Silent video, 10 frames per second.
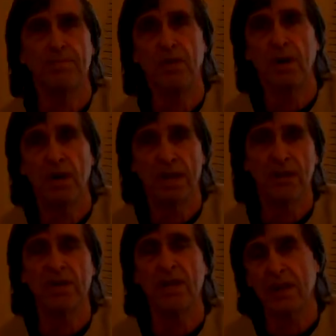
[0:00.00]
ball, you
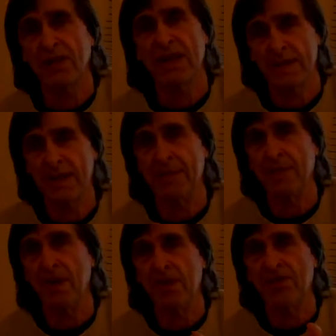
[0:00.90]
look at him in the
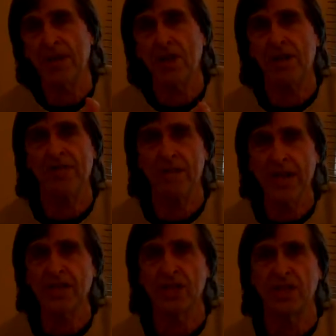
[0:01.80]
box for the
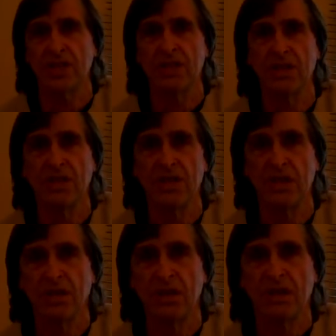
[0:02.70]
confirmation,
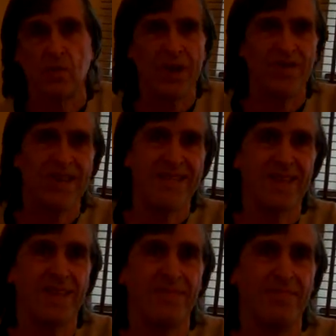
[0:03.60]
whether he's
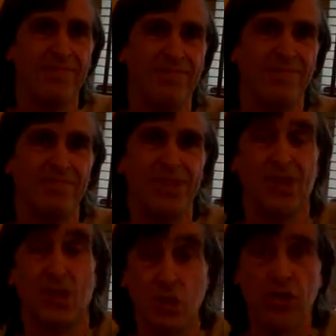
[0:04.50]
going to be
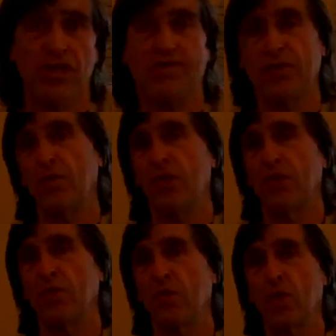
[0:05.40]
suited for
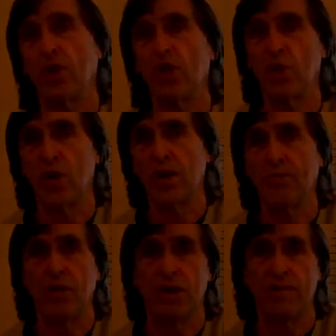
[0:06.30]
what work you want
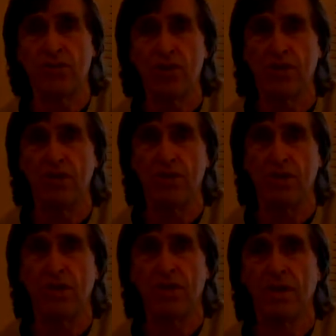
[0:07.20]
to put him through.
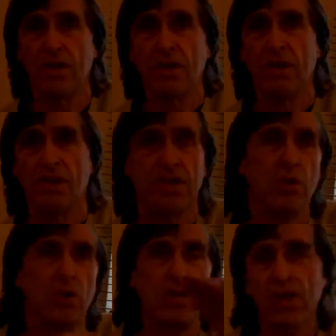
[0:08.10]
But
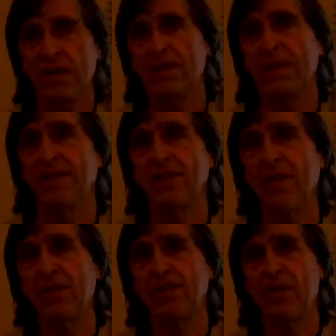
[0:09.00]
go and look at him in the
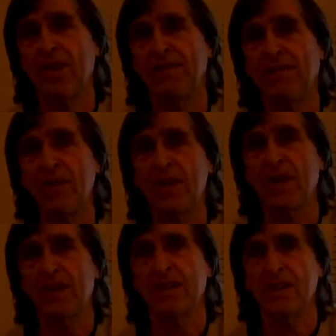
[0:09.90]
field running free
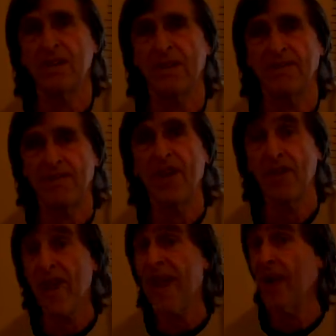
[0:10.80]
to actually
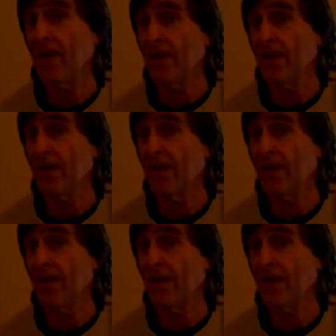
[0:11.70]
figure out